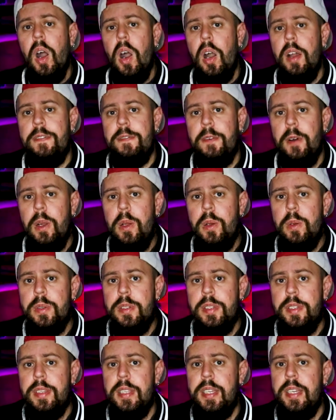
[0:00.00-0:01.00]
I followed
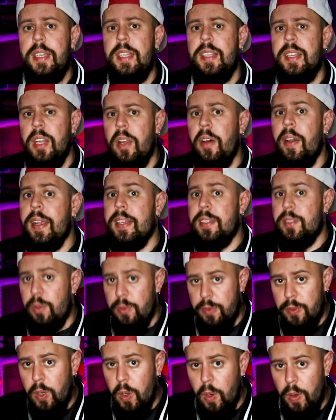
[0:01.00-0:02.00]
the likes
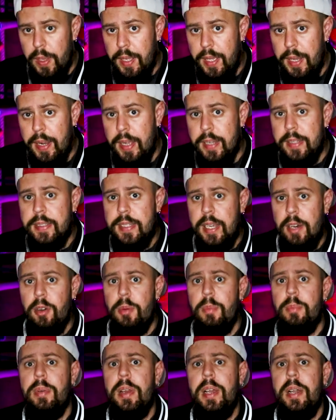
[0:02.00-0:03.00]
of Colin and
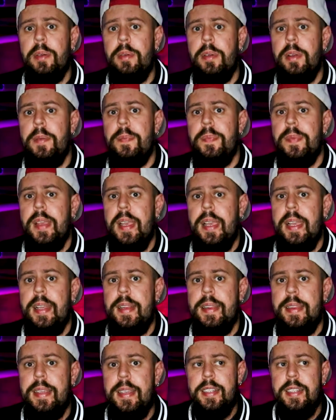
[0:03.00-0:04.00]
Darren Brown
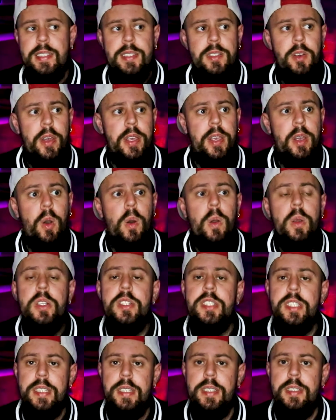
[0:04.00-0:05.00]
in
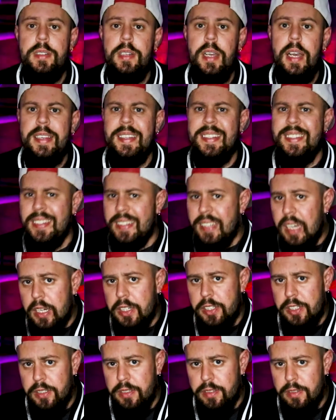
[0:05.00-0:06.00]
psychology and the
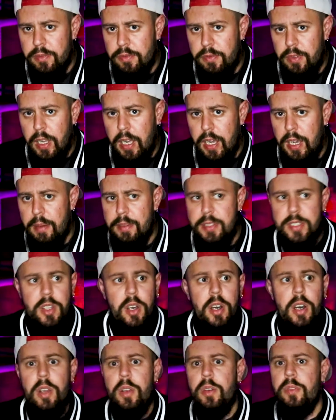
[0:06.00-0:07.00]
deduction
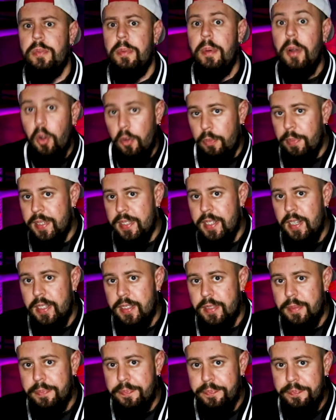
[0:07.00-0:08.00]
style of
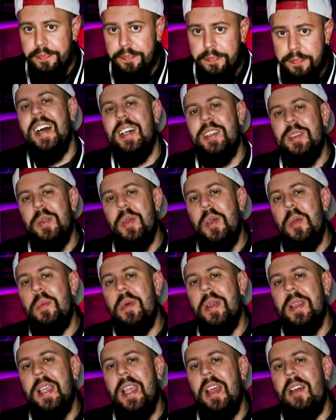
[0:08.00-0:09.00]
mentalism. And although
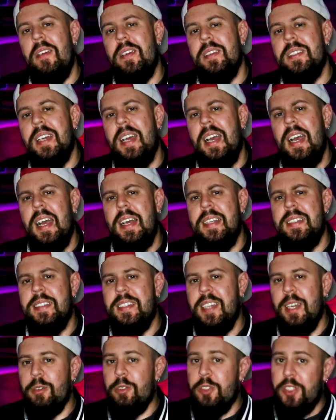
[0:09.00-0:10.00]
my character has
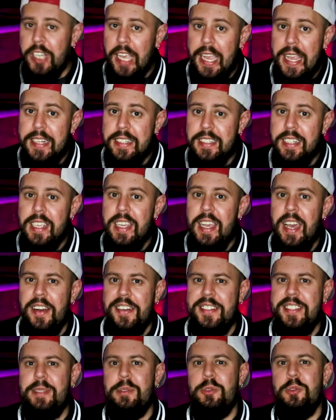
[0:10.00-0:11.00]
now changed and
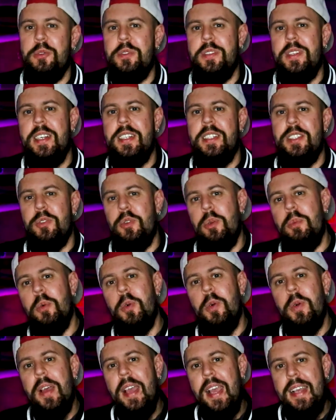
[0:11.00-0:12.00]
I seem to have slid into a
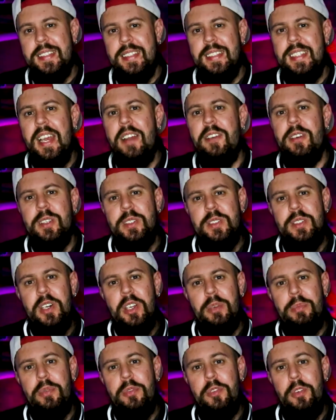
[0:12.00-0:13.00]
more esoteric
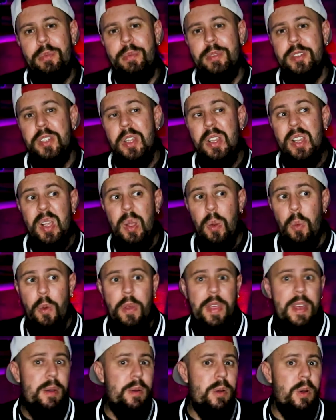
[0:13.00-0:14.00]
style of performance,
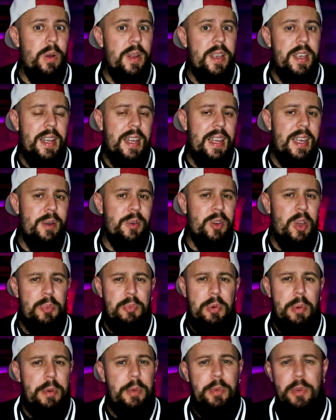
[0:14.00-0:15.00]
without Colin Cloud I
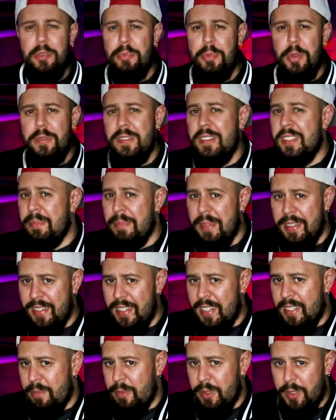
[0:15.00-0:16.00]
probably would have moved into
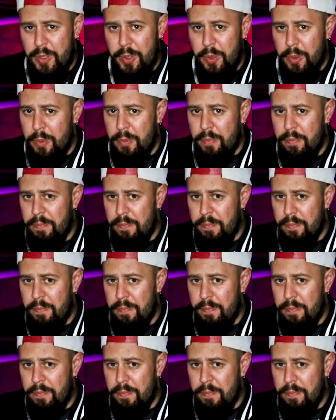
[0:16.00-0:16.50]
mentalism at all.